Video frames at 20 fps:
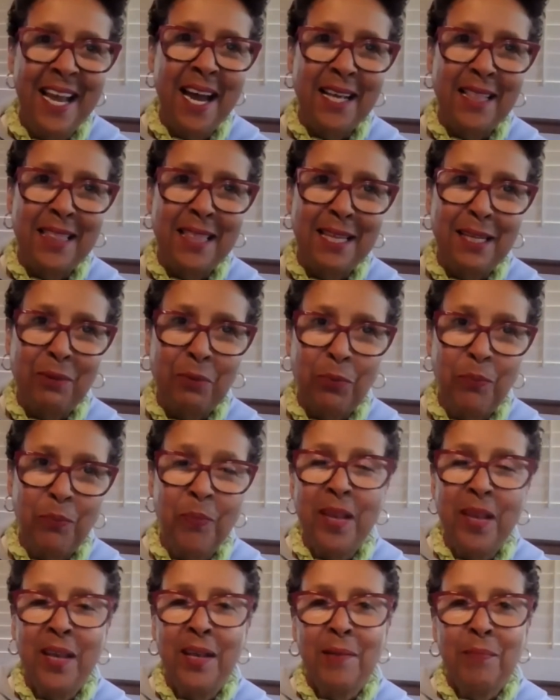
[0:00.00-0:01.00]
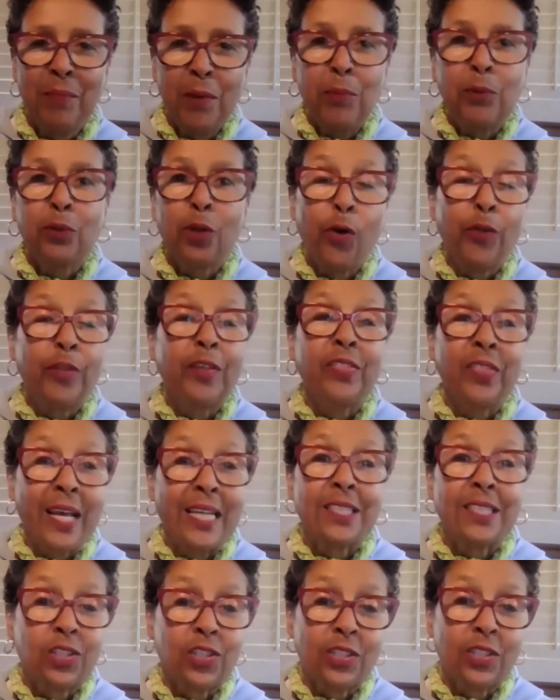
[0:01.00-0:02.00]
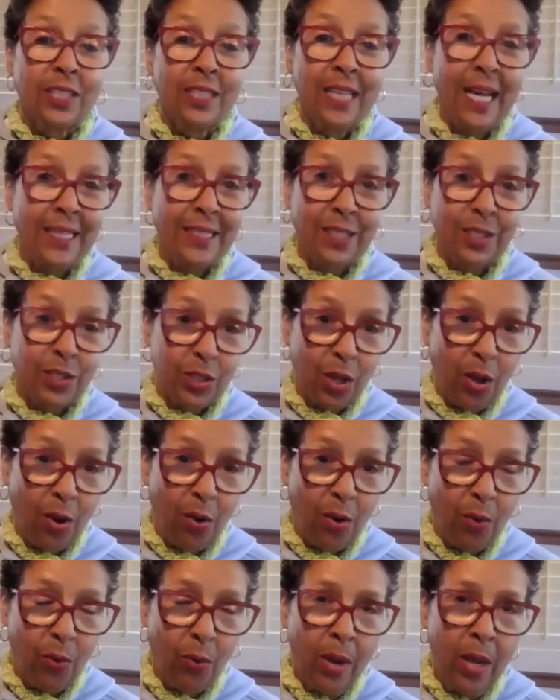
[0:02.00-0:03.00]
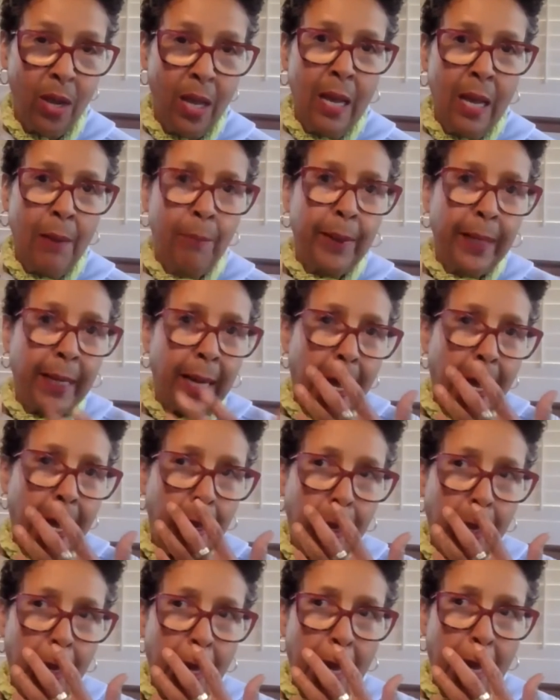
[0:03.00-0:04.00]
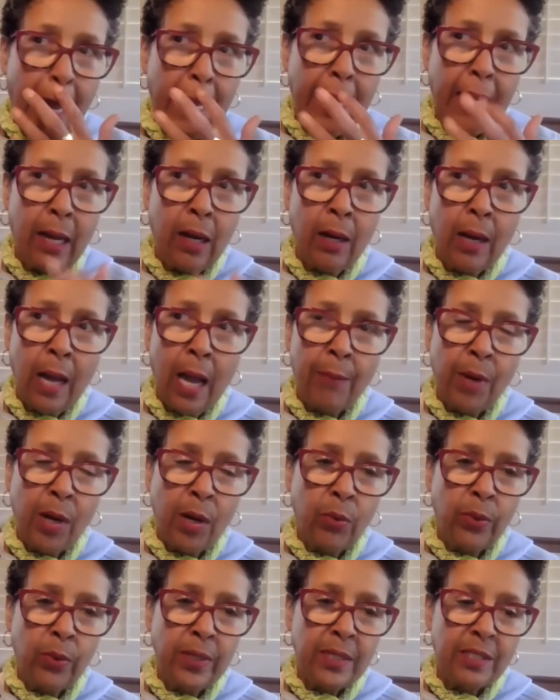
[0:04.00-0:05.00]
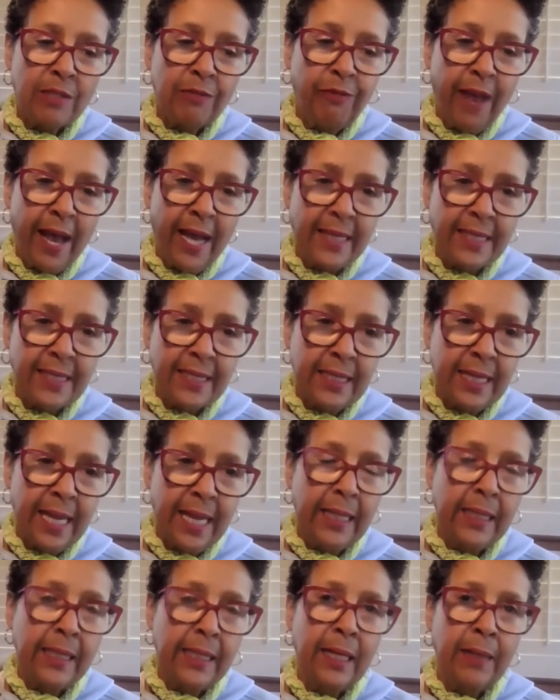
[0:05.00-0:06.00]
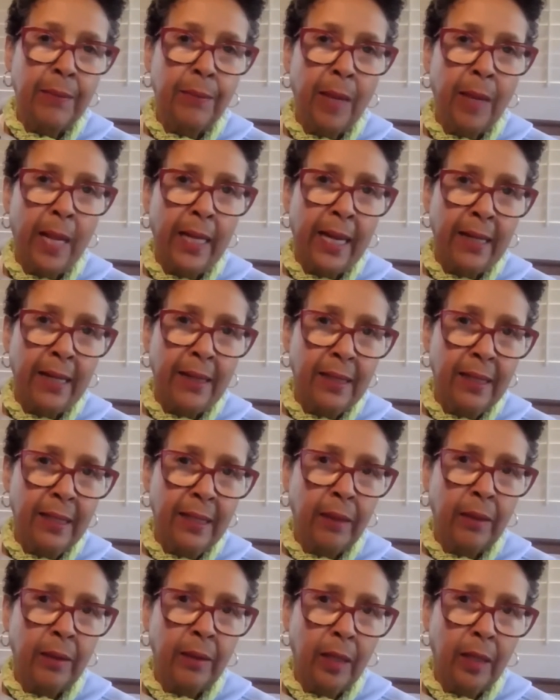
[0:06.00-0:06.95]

I think people know that that's just not so. But I'm always fascinated, and I think